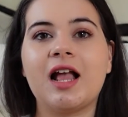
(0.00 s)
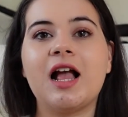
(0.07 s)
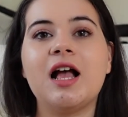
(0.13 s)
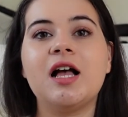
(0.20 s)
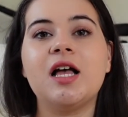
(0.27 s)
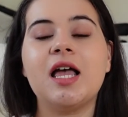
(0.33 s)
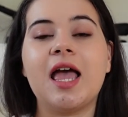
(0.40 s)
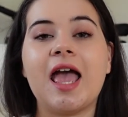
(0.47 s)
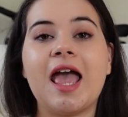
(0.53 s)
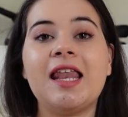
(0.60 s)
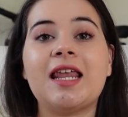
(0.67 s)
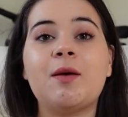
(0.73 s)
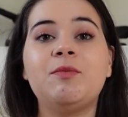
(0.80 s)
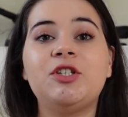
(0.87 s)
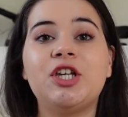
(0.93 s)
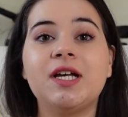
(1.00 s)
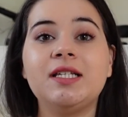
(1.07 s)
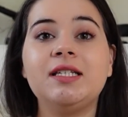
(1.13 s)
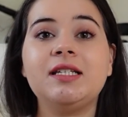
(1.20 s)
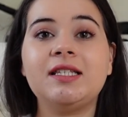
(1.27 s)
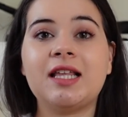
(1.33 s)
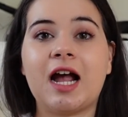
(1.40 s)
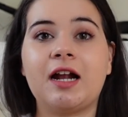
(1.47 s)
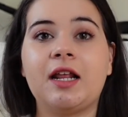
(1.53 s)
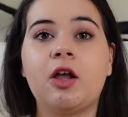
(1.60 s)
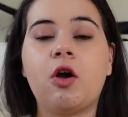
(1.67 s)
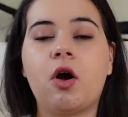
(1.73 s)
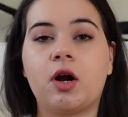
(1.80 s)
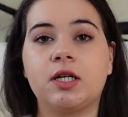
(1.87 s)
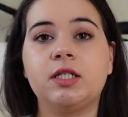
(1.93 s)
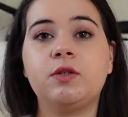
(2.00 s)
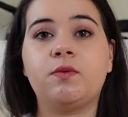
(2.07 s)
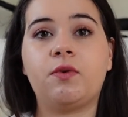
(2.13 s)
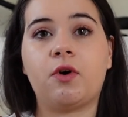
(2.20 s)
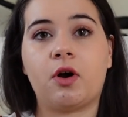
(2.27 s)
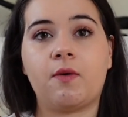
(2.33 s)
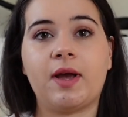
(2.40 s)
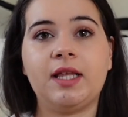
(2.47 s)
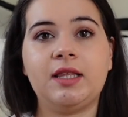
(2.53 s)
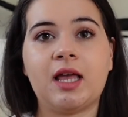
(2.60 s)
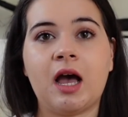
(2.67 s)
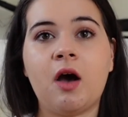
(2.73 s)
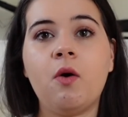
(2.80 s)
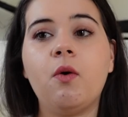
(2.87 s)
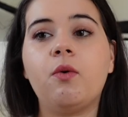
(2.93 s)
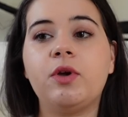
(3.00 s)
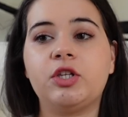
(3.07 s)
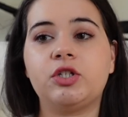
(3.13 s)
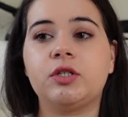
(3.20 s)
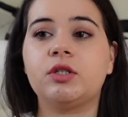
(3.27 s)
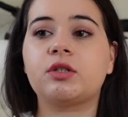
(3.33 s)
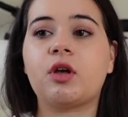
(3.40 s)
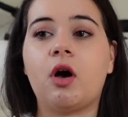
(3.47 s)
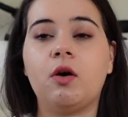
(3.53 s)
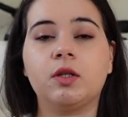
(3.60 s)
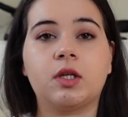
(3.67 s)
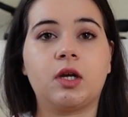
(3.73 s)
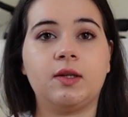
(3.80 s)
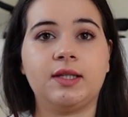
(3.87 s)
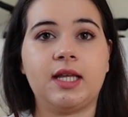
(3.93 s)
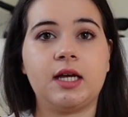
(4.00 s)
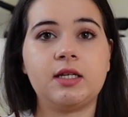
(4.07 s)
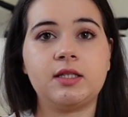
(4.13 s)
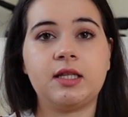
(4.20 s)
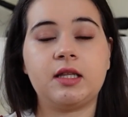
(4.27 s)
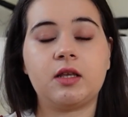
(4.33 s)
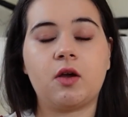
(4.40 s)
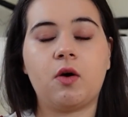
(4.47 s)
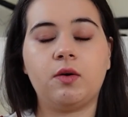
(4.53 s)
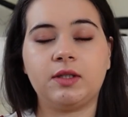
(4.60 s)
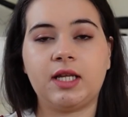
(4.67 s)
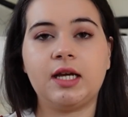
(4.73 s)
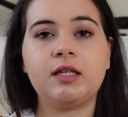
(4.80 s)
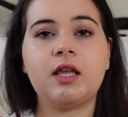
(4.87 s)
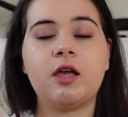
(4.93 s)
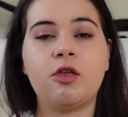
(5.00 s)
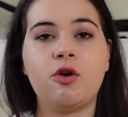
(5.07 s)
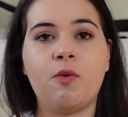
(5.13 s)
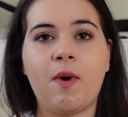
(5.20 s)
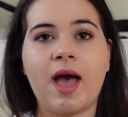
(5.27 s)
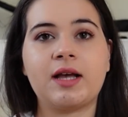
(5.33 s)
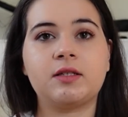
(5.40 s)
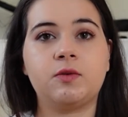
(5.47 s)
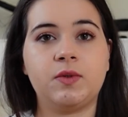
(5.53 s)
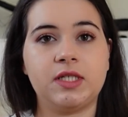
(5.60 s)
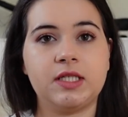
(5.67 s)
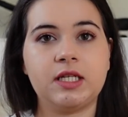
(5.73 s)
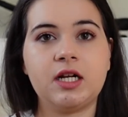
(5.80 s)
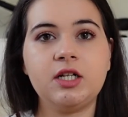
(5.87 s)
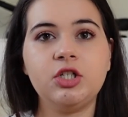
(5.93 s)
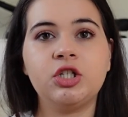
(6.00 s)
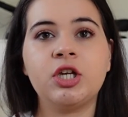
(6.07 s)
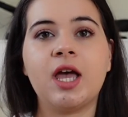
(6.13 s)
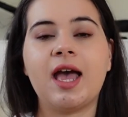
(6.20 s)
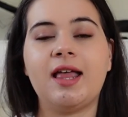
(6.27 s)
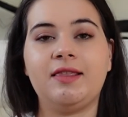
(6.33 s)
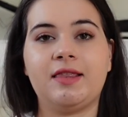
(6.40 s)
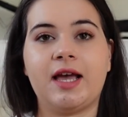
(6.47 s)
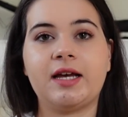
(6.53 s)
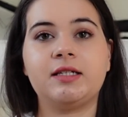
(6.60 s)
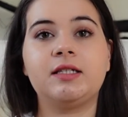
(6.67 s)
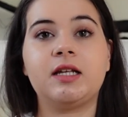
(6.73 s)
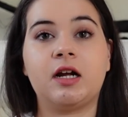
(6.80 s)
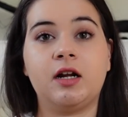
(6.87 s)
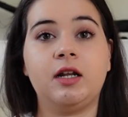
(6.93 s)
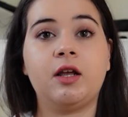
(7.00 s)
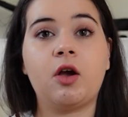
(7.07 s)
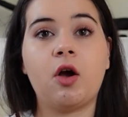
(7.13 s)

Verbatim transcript: Mm-hmm. And I'm just starting course four right now, which is called Conduct, Conduct a U X Research and Test Early